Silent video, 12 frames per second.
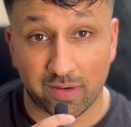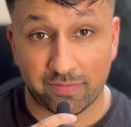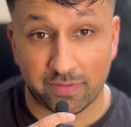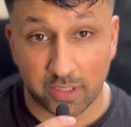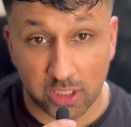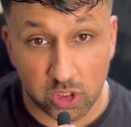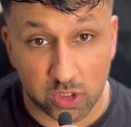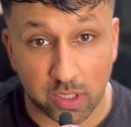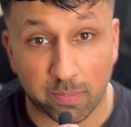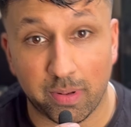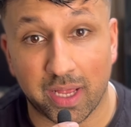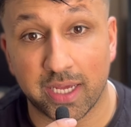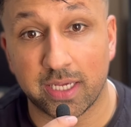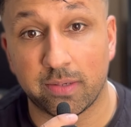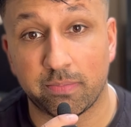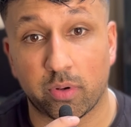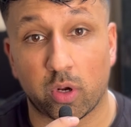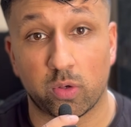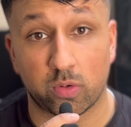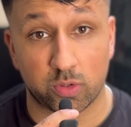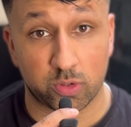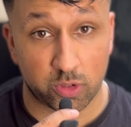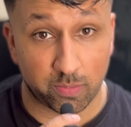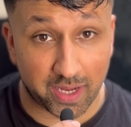I've finished applying
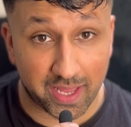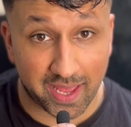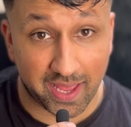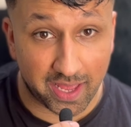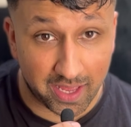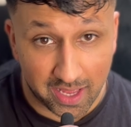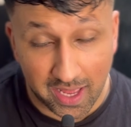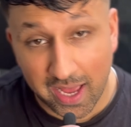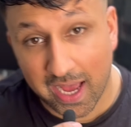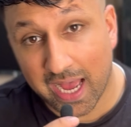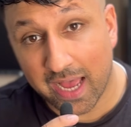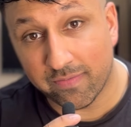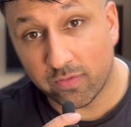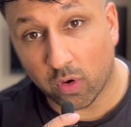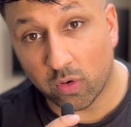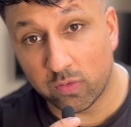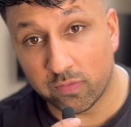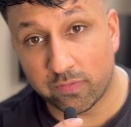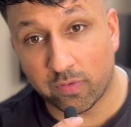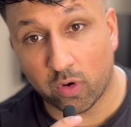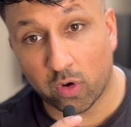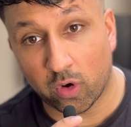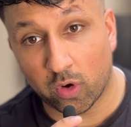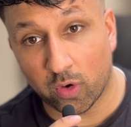product to my hair. I've gone
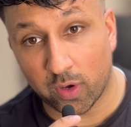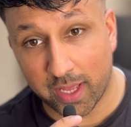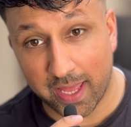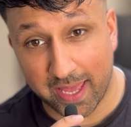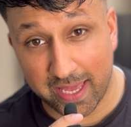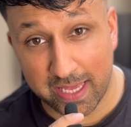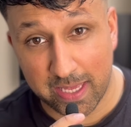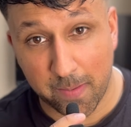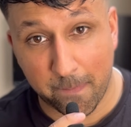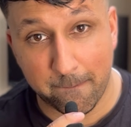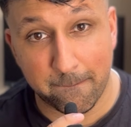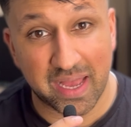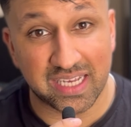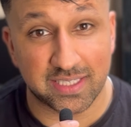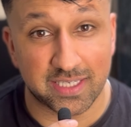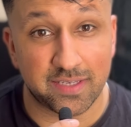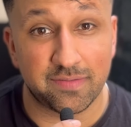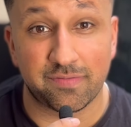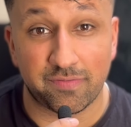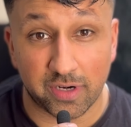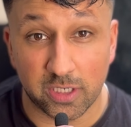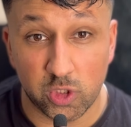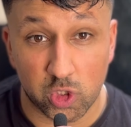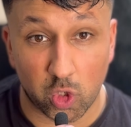for a messy
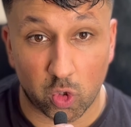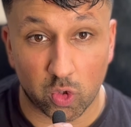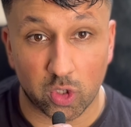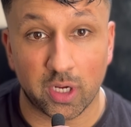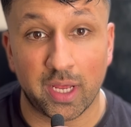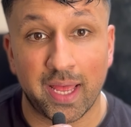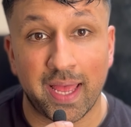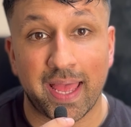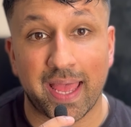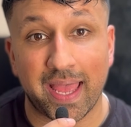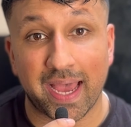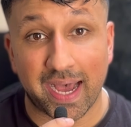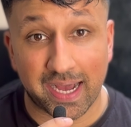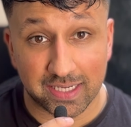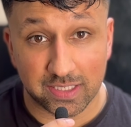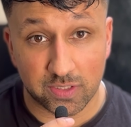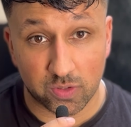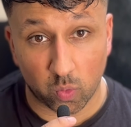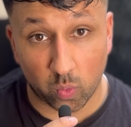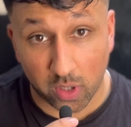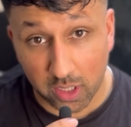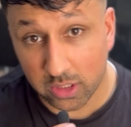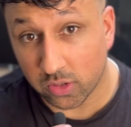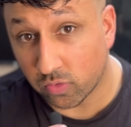fringe look. It has
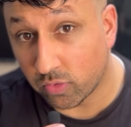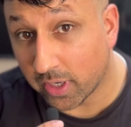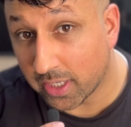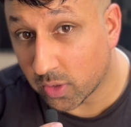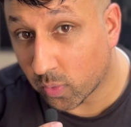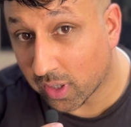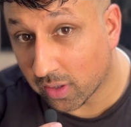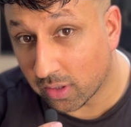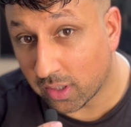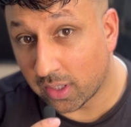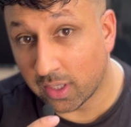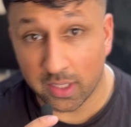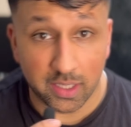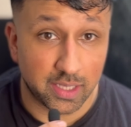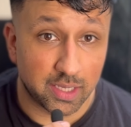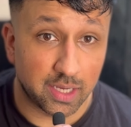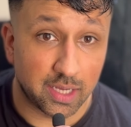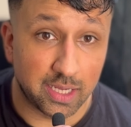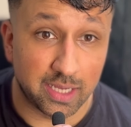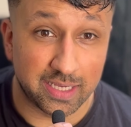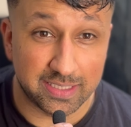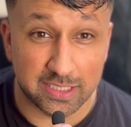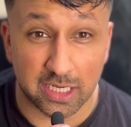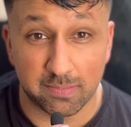worked really well.
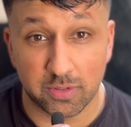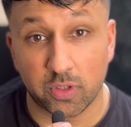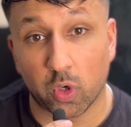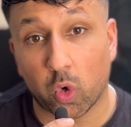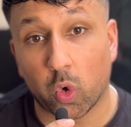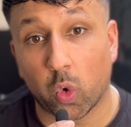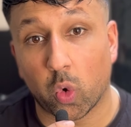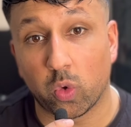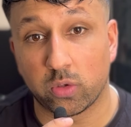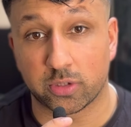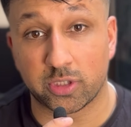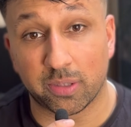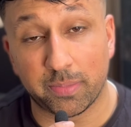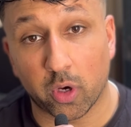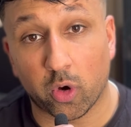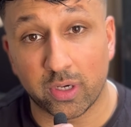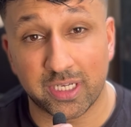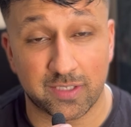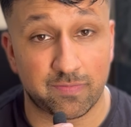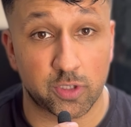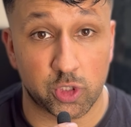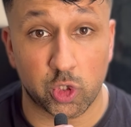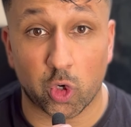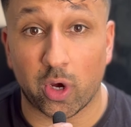In terms of the hold, to be honest, for
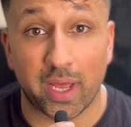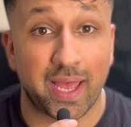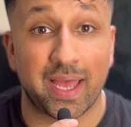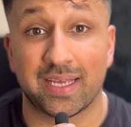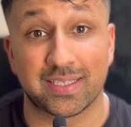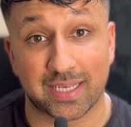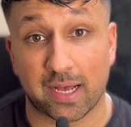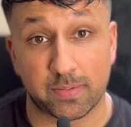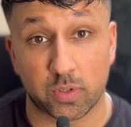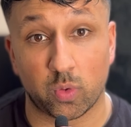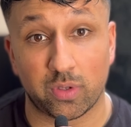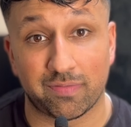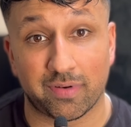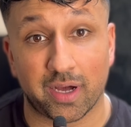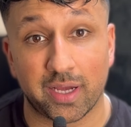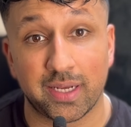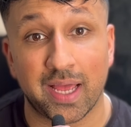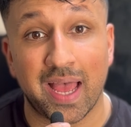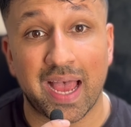short hair, it's absolutely fine.